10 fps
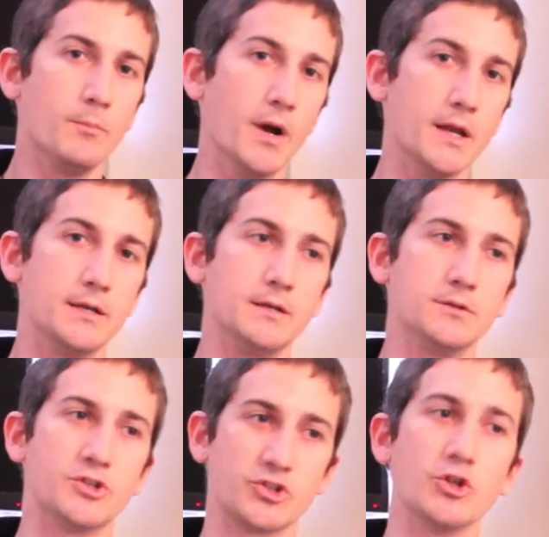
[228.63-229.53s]

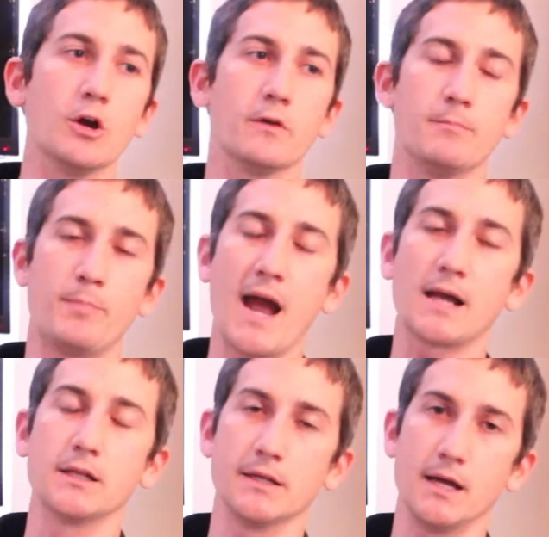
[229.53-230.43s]
But just know that
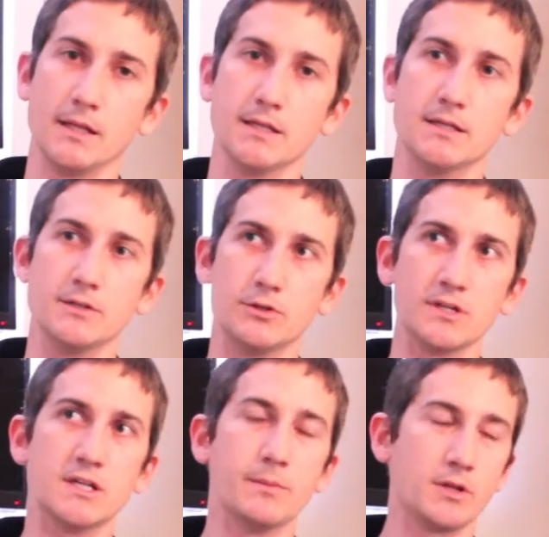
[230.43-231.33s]
backlit LEDs, you
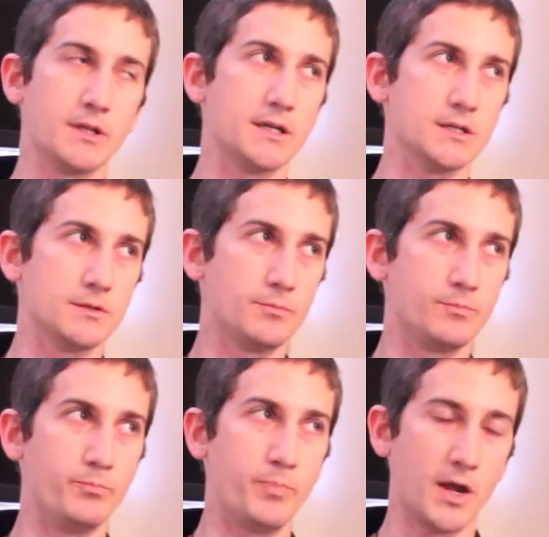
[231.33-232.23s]
can typically get
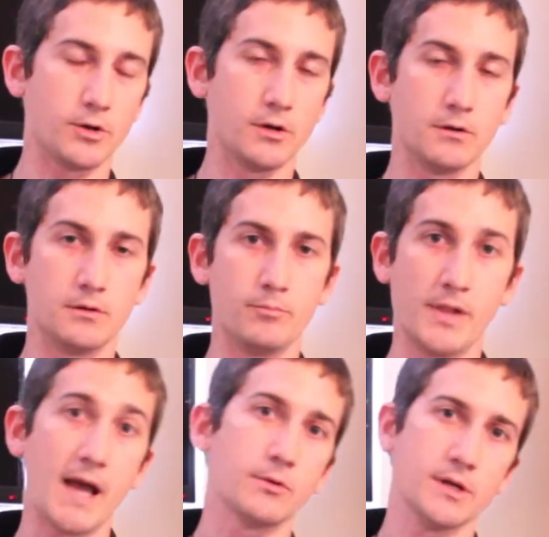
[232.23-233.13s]
better
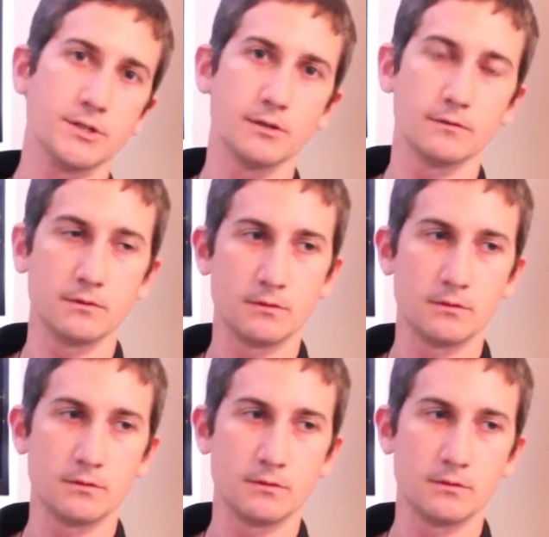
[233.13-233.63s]
black ratios.